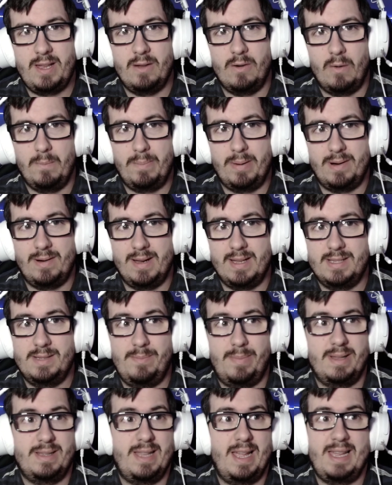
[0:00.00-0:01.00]
operates,
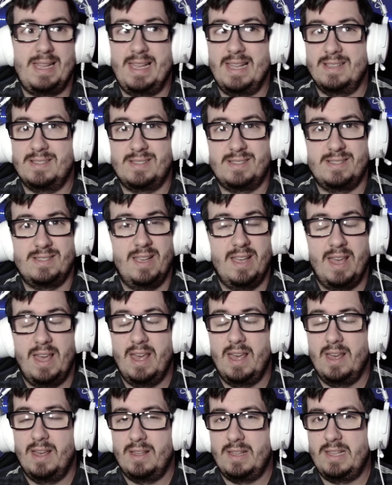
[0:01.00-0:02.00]
but I guess
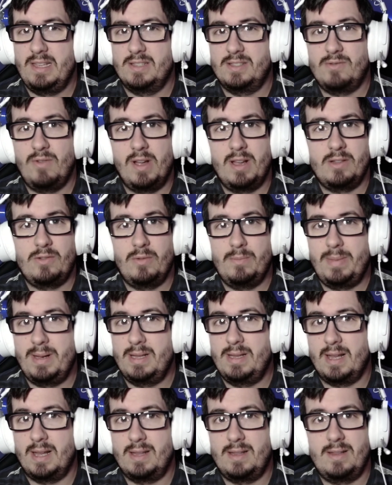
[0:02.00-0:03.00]
he's going to be
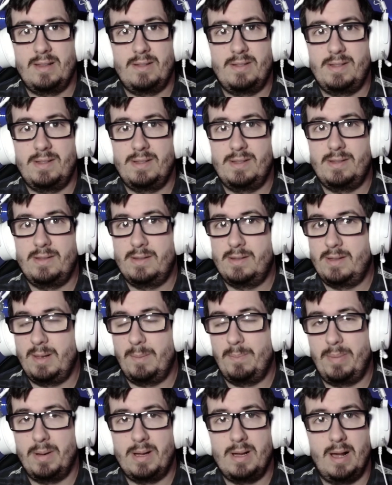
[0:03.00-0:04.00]
that
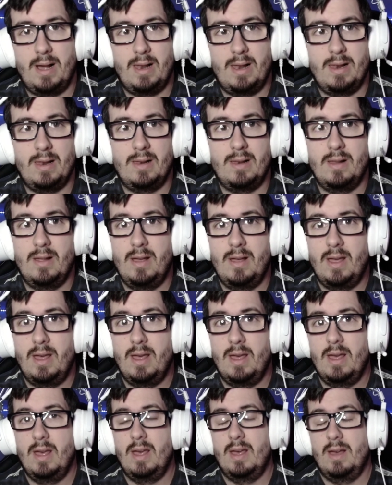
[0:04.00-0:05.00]
typical
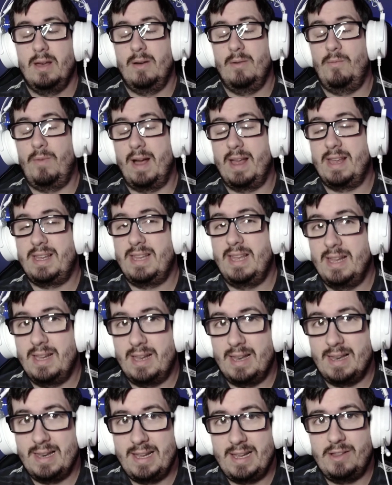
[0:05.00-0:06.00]
Viking
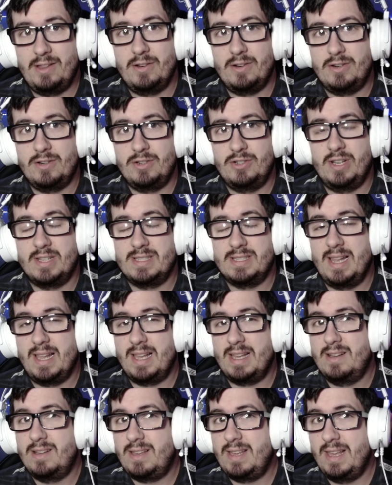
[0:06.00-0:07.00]
leader, just
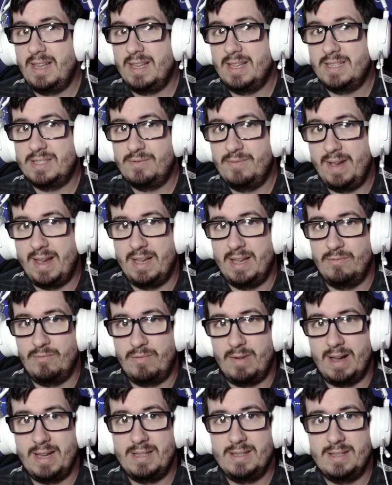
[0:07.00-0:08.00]
like King Svein,
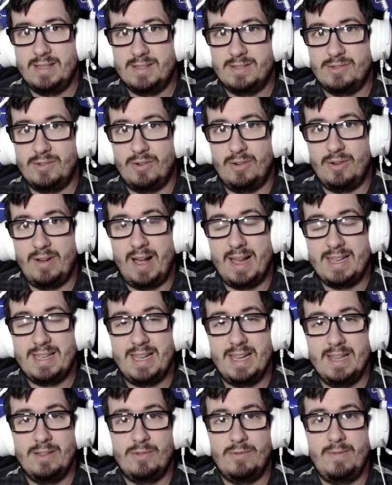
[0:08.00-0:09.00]
right? So I
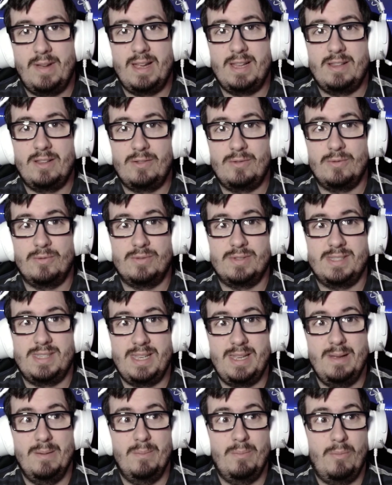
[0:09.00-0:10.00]
can't wait to
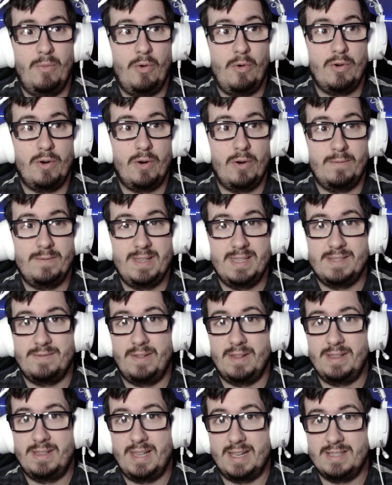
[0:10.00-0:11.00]
see more of this
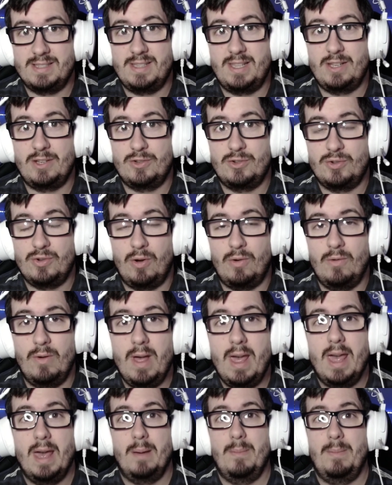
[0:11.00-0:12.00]
fantastic show.
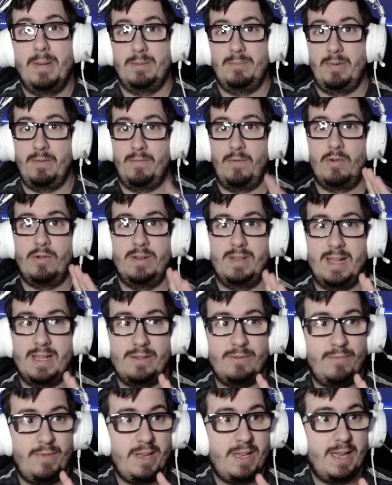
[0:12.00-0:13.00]
But before that,
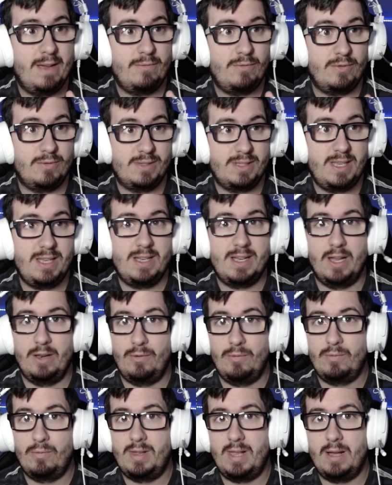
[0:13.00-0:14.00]
we have to see
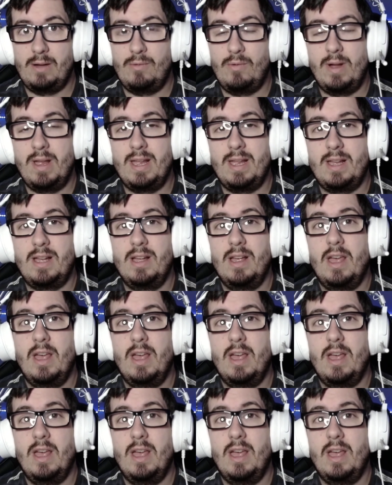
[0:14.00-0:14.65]
Canute going